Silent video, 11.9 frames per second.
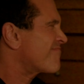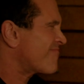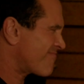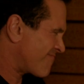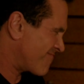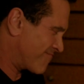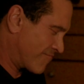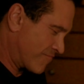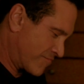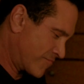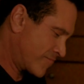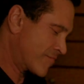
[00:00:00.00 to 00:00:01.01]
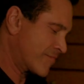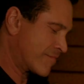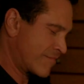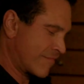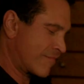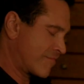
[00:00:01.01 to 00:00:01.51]
And then I started
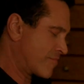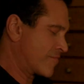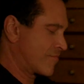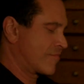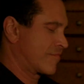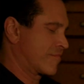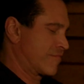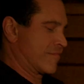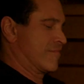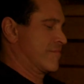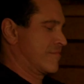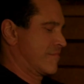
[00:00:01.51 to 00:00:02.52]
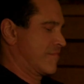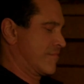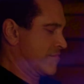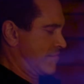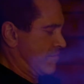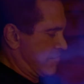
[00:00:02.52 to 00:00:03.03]
to listen to jazz. It was